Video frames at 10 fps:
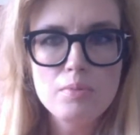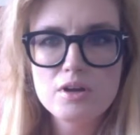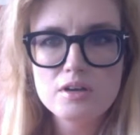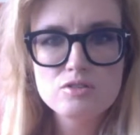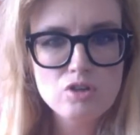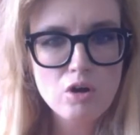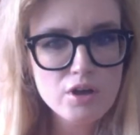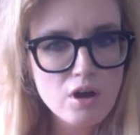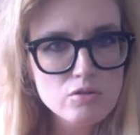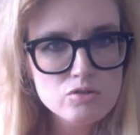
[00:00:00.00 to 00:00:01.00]
because
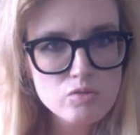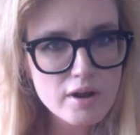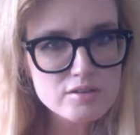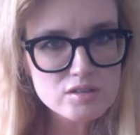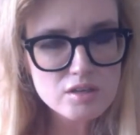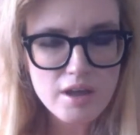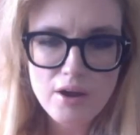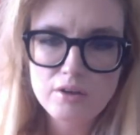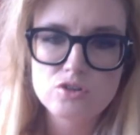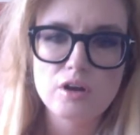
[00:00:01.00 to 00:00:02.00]
Sony owns the rights to the
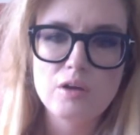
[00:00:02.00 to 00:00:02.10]
character.